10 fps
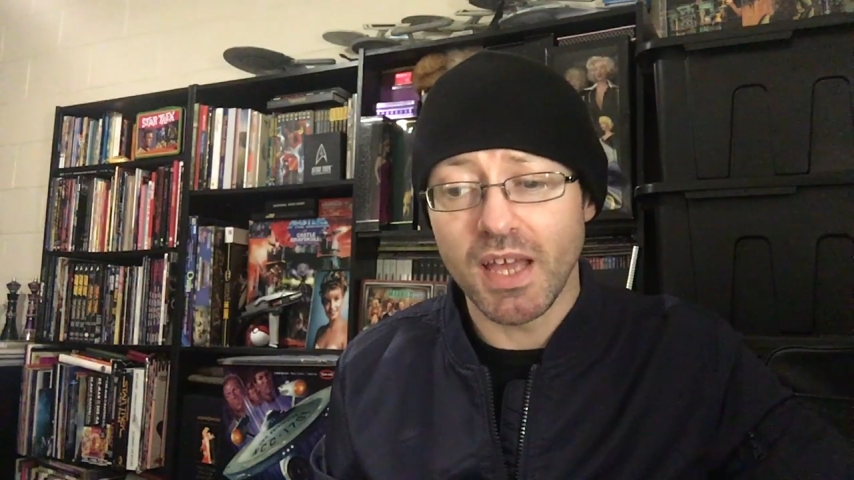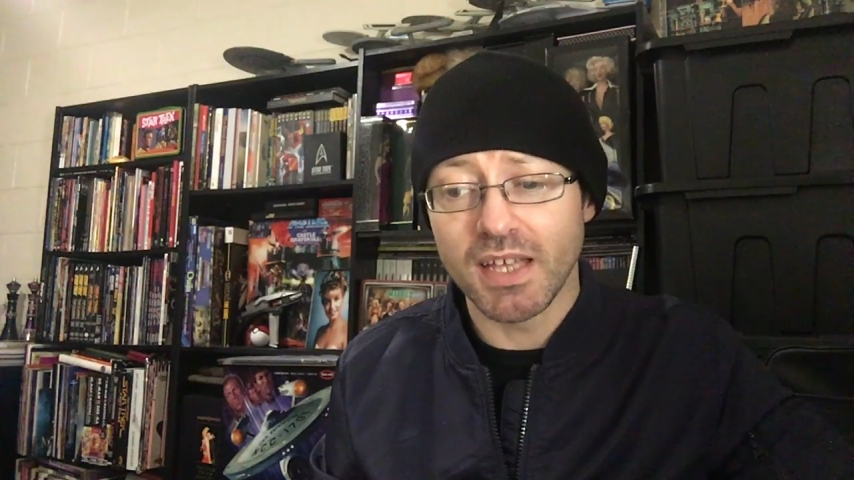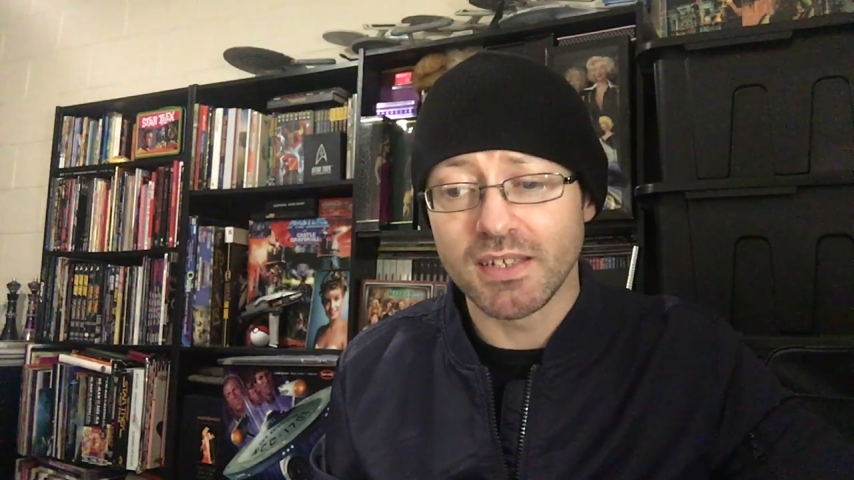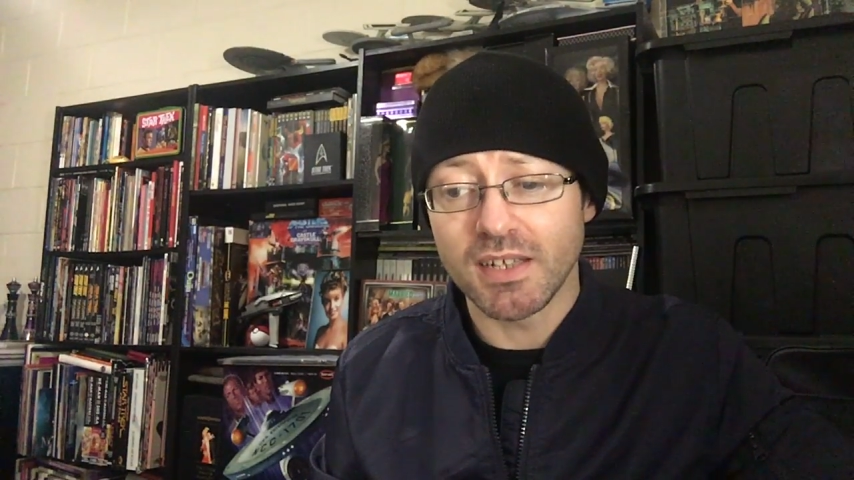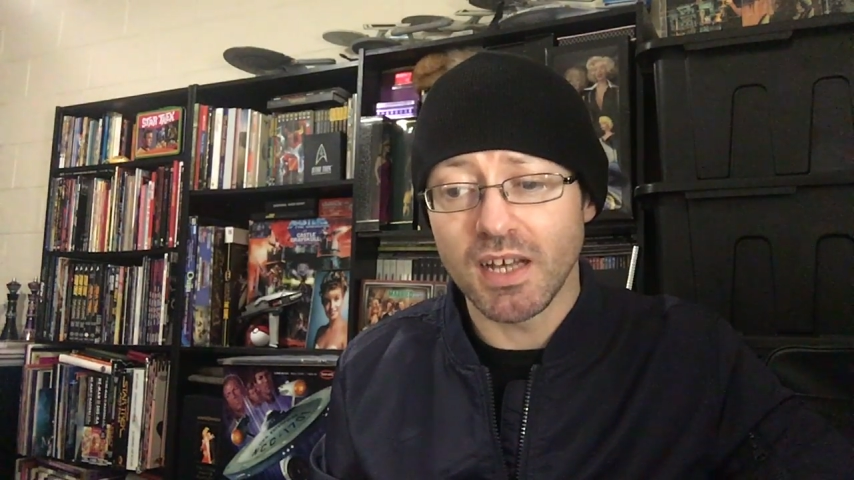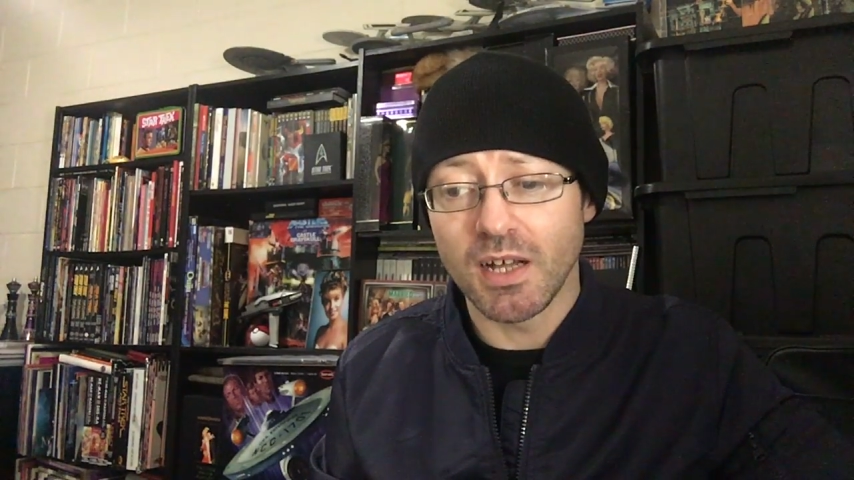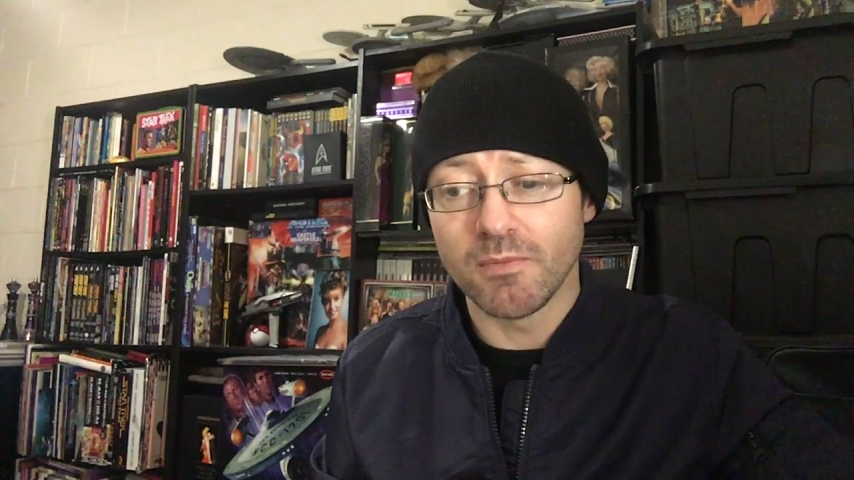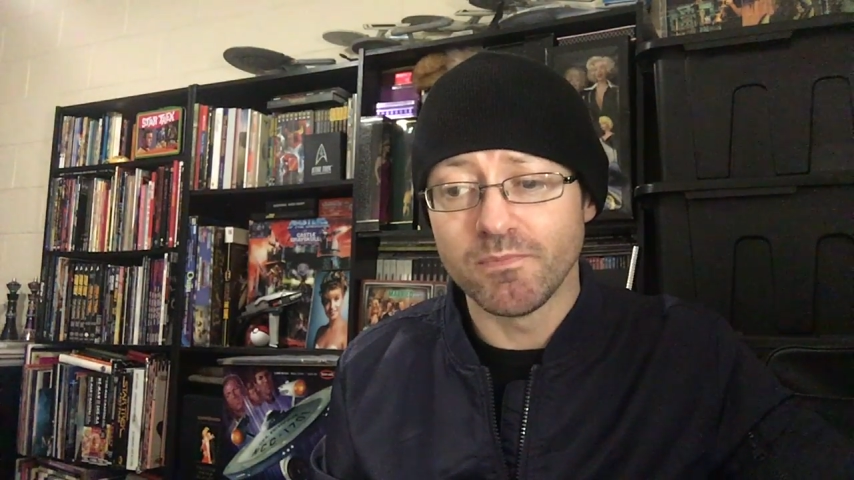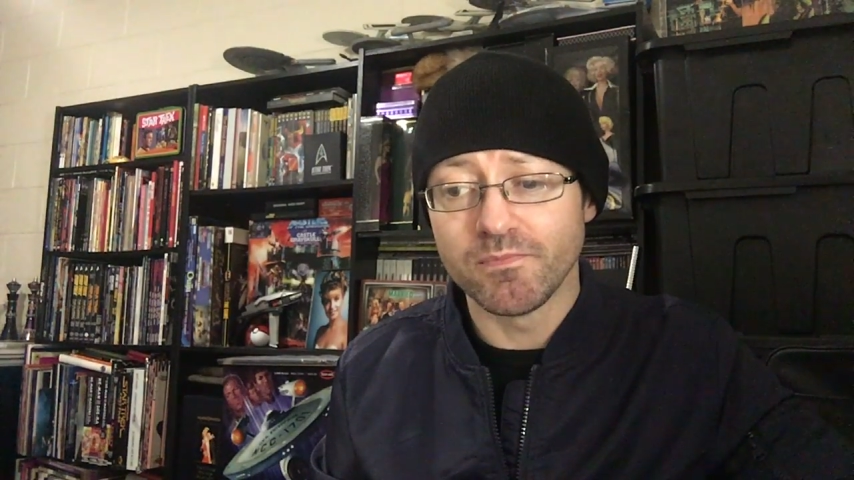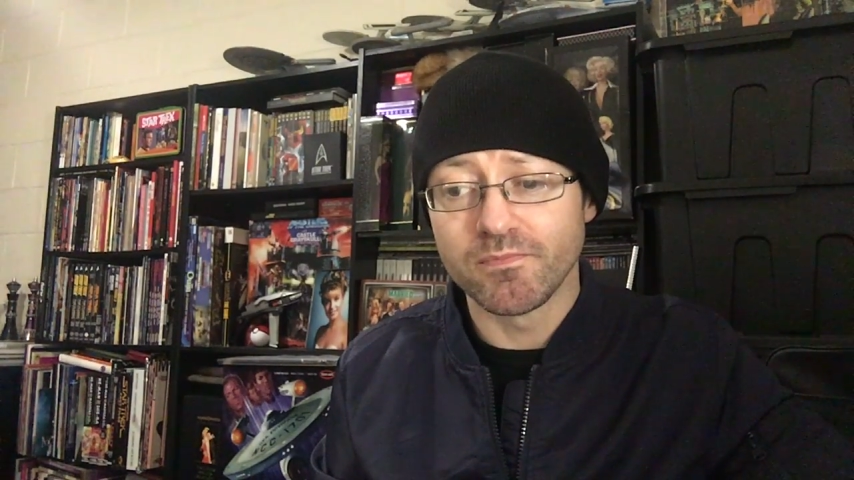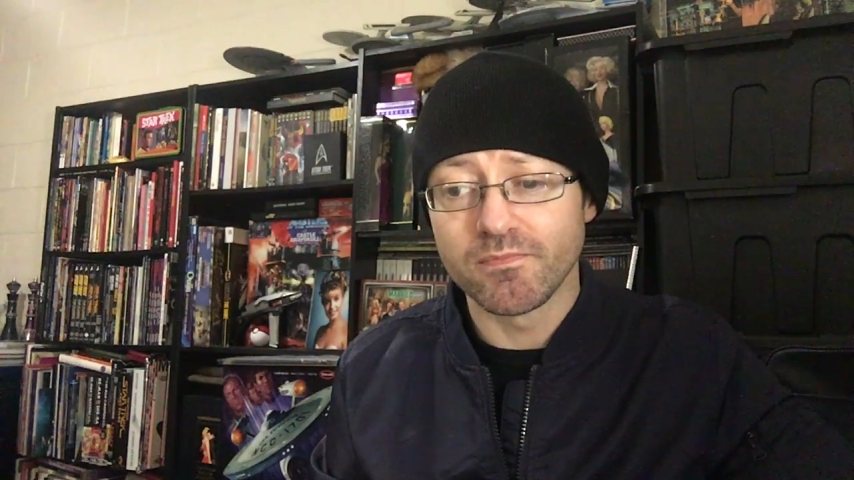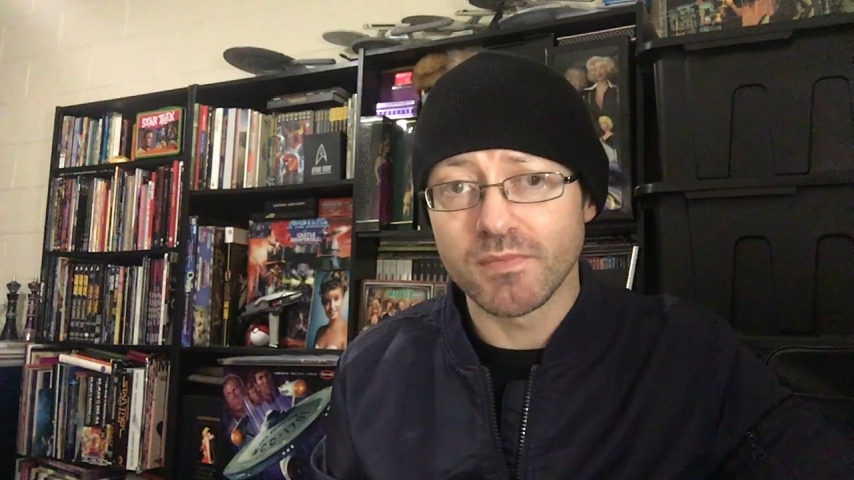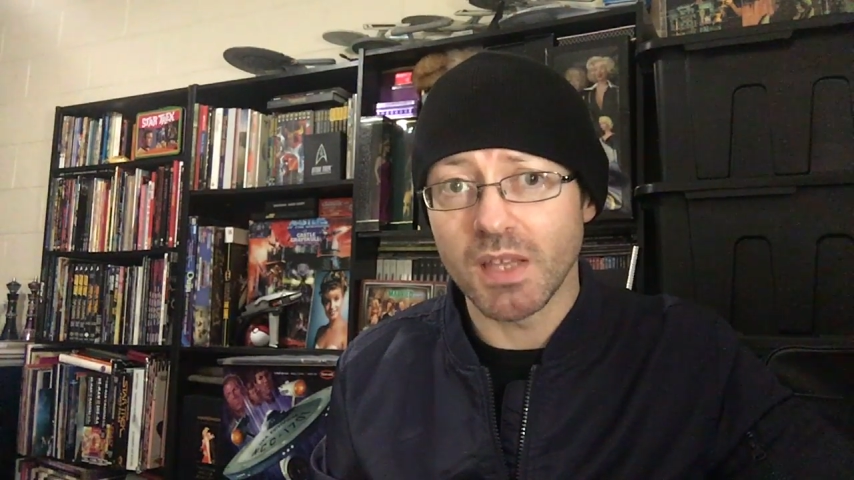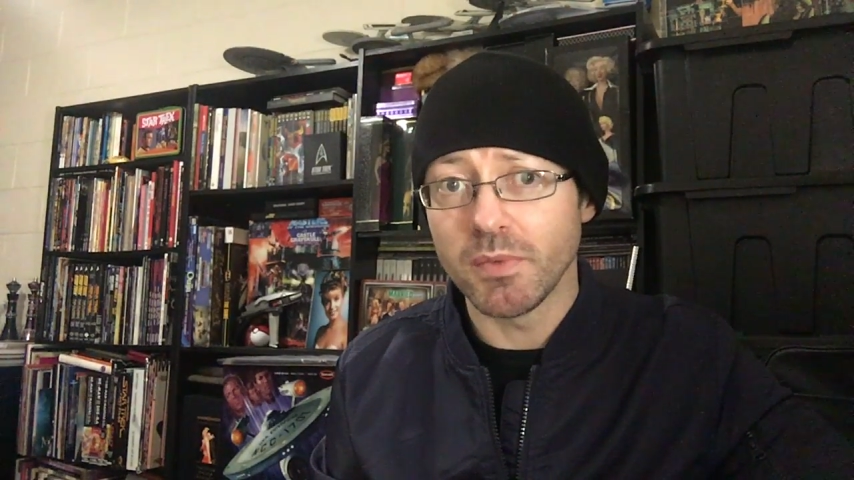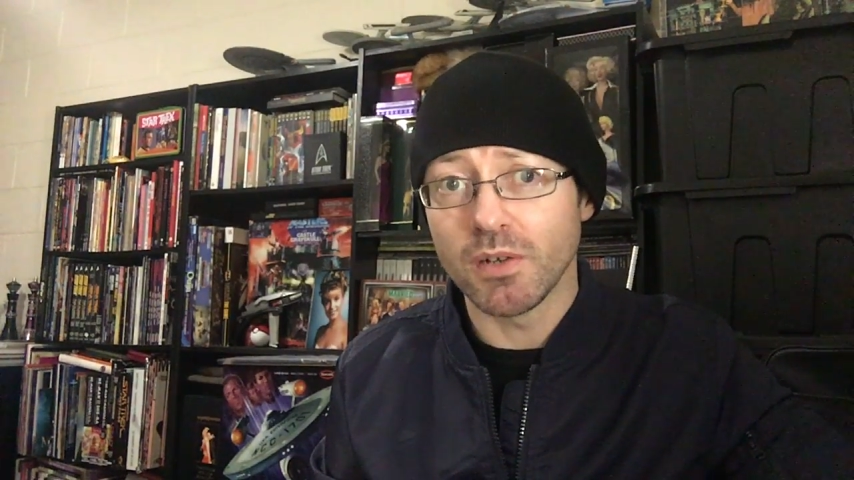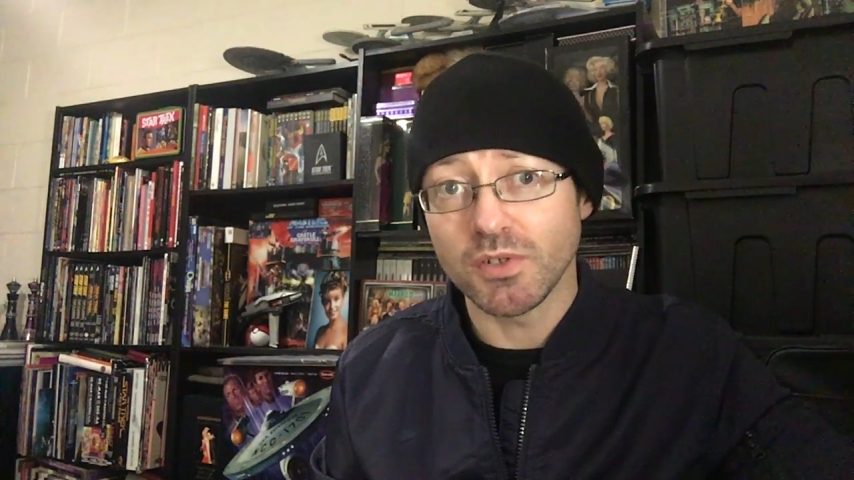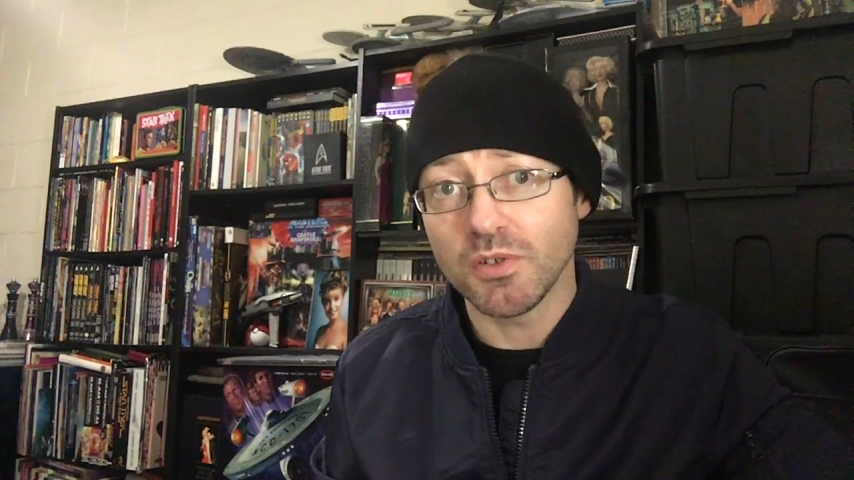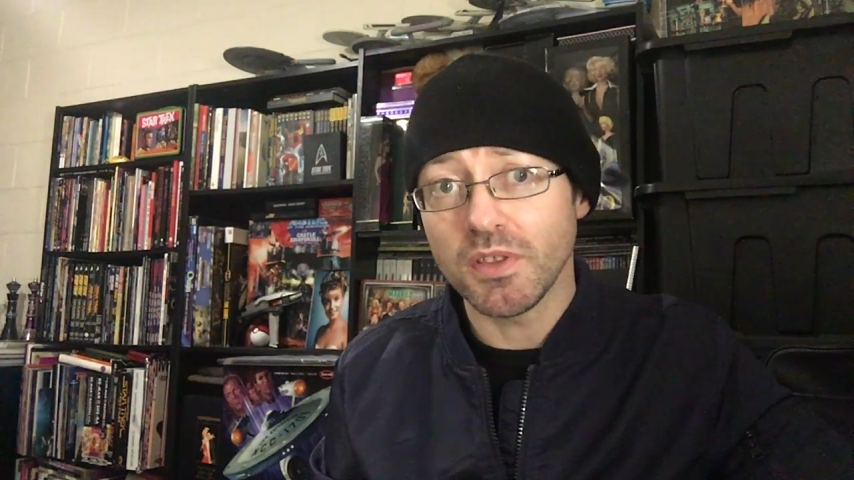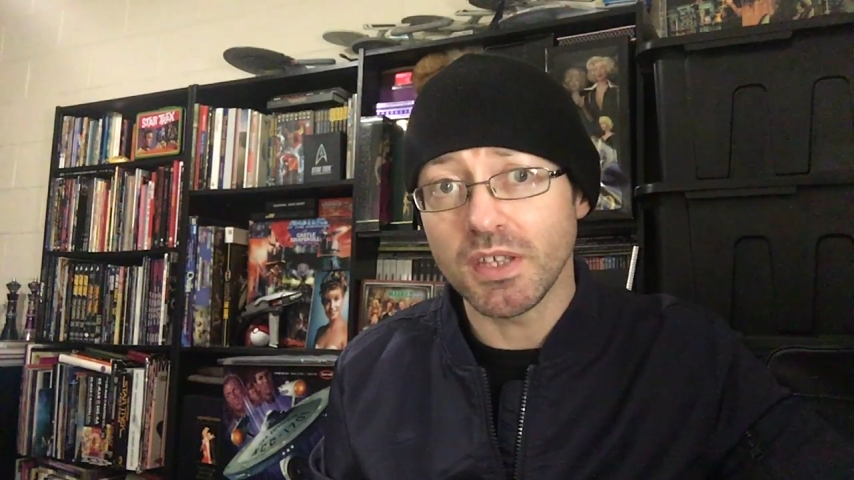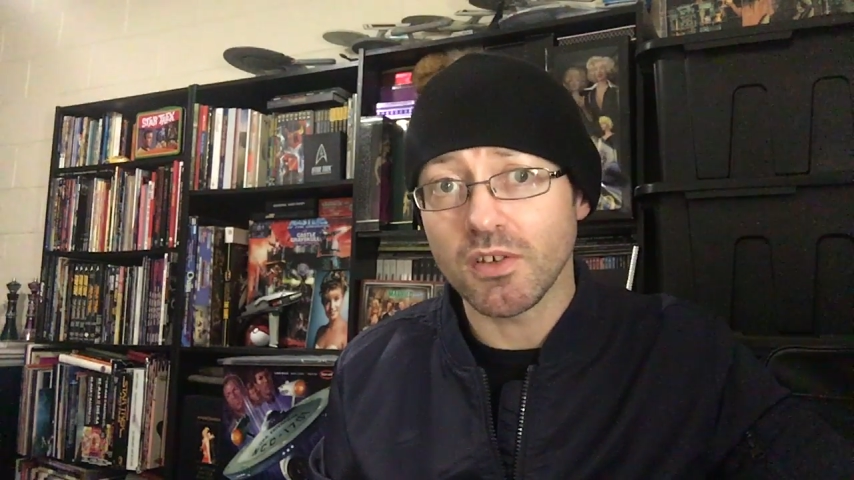and um, let me know what
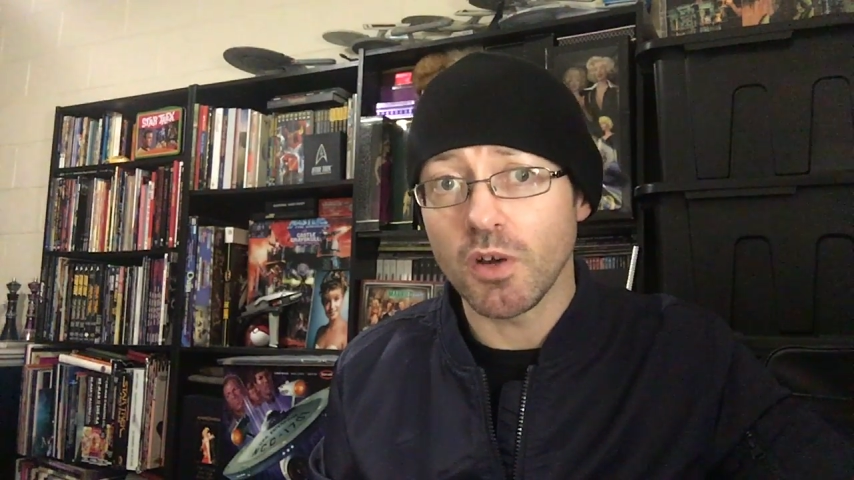you think.